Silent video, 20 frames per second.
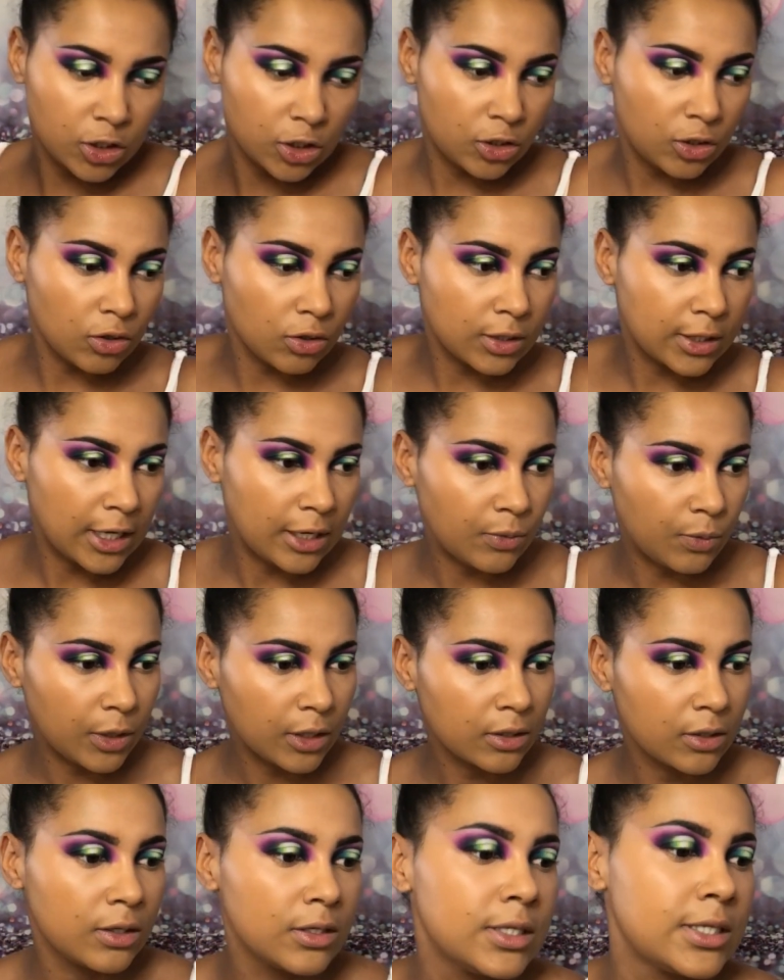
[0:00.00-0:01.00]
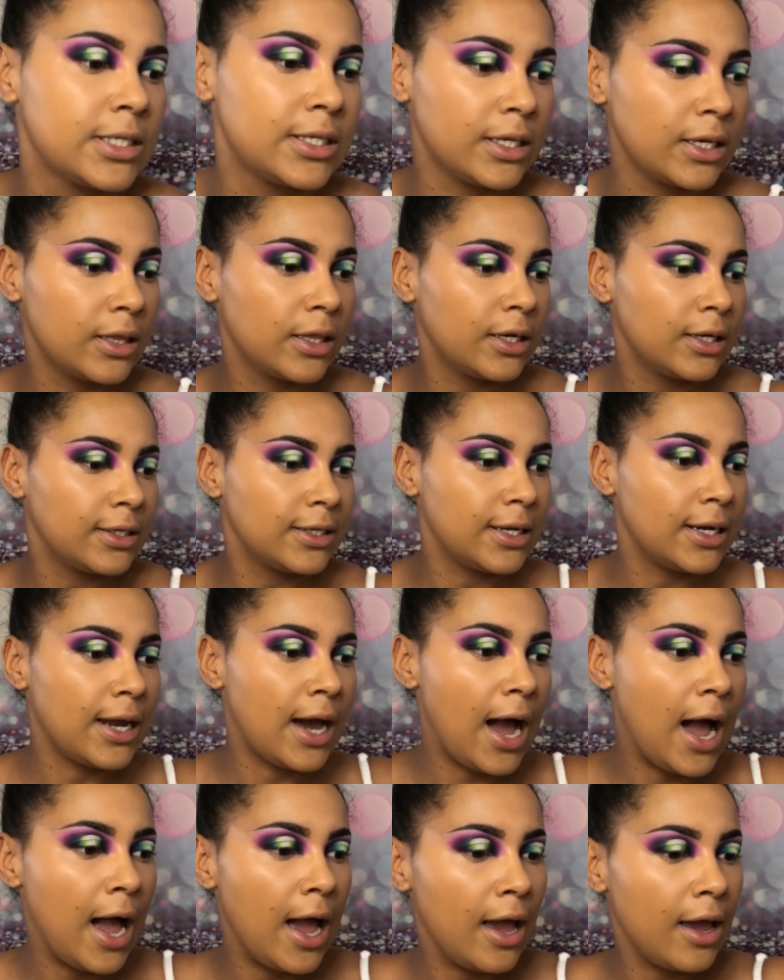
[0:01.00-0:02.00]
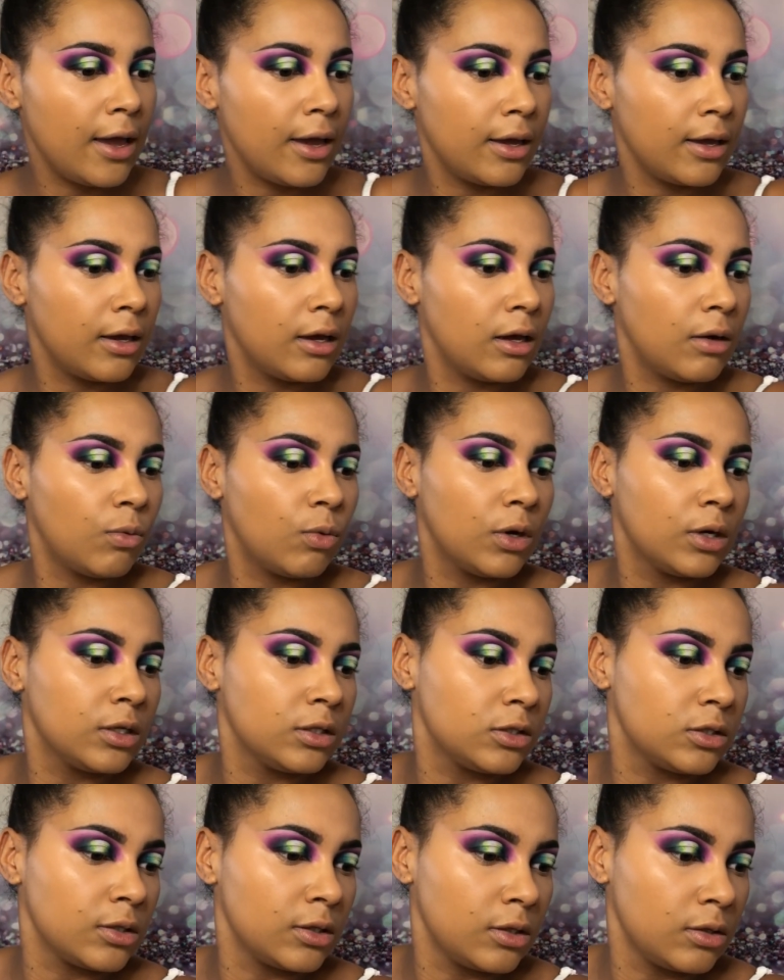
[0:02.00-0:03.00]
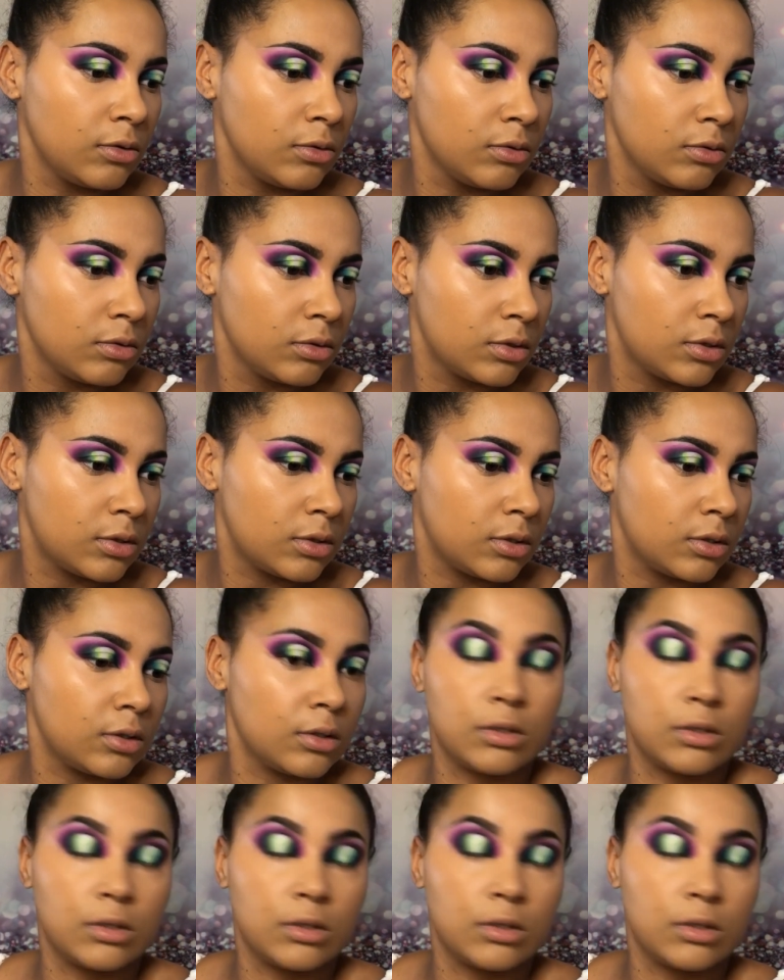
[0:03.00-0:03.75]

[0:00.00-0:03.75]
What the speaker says: took that one concealer that I wanted to use.